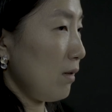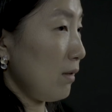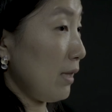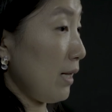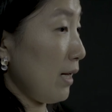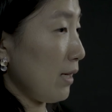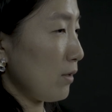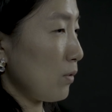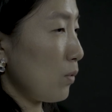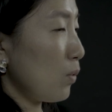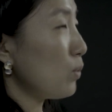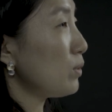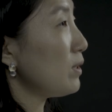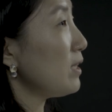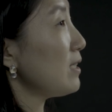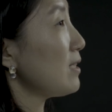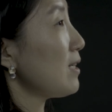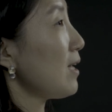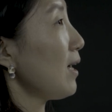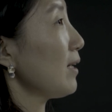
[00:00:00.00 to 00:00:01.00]
like
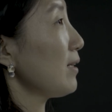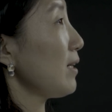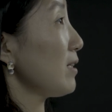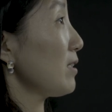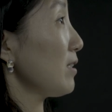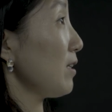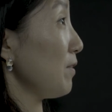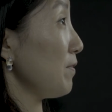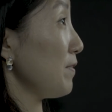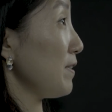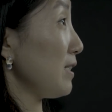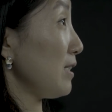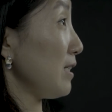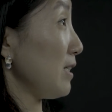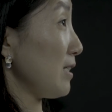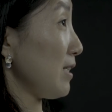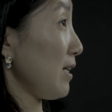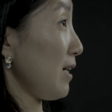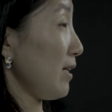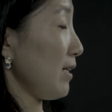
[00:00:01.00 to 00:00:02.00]
co-design and service
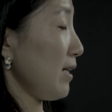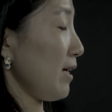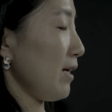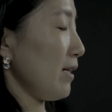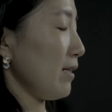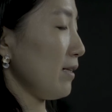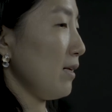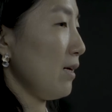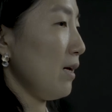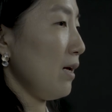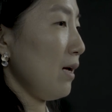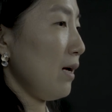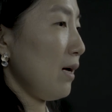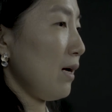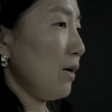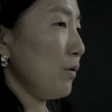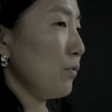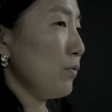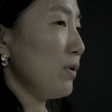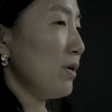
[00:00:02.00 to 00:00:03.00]
design. And I
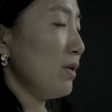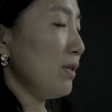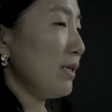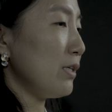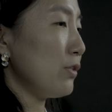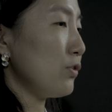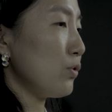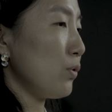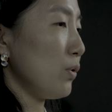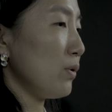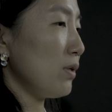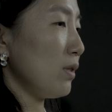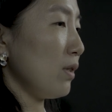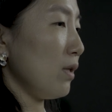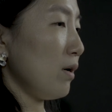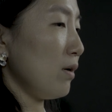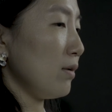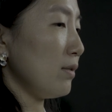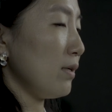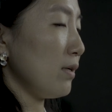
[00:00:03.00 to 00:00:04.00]
really enjoyed
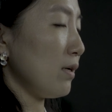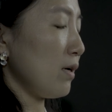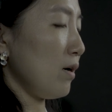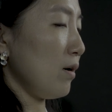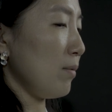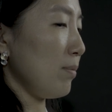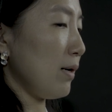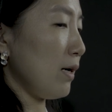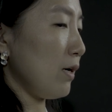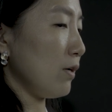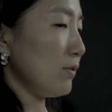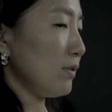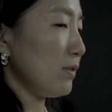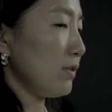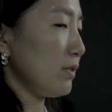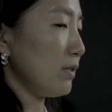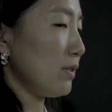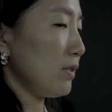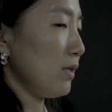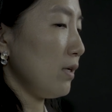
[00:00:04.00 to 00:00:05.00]
learning about
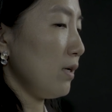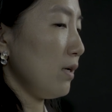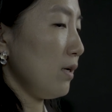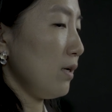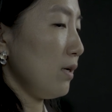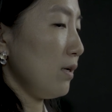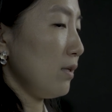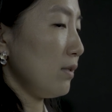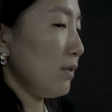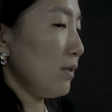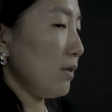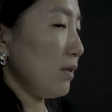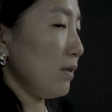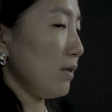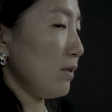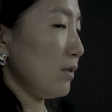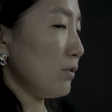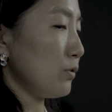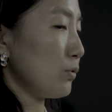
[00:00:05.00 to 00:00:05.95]
the